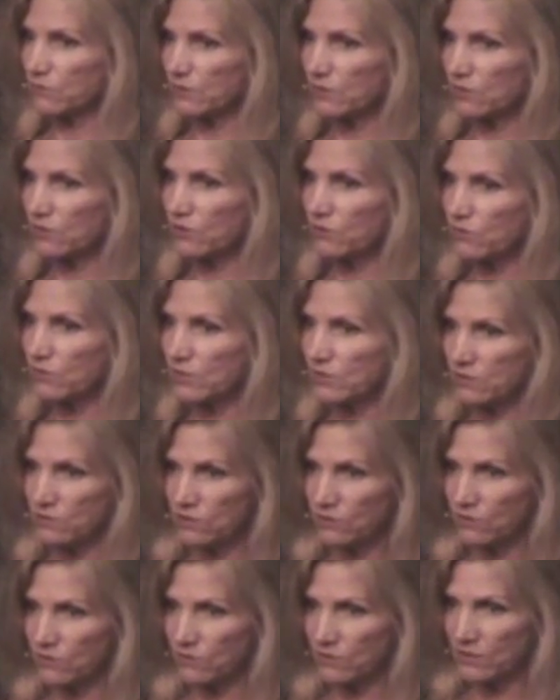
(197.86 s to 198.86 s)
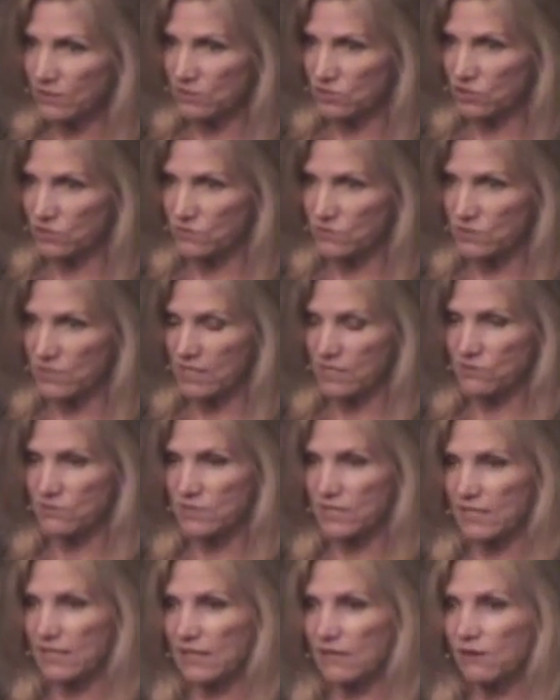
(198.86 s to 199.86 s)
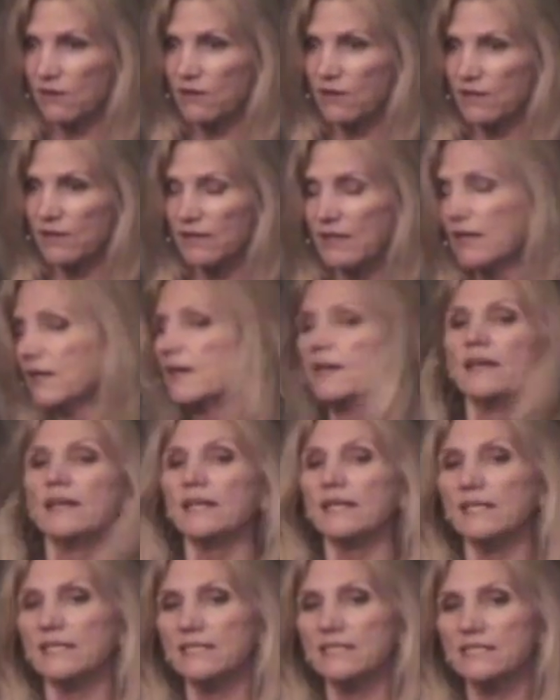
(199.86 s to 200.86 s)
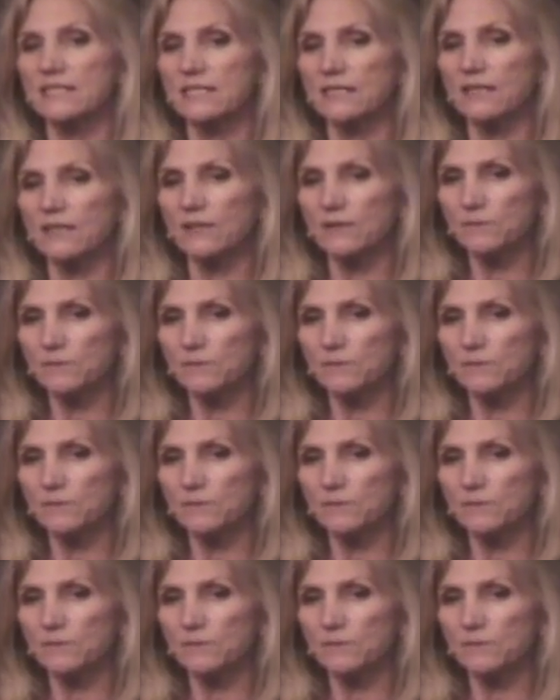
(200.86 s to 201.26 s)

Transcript: with you and your issues that you're taking on, is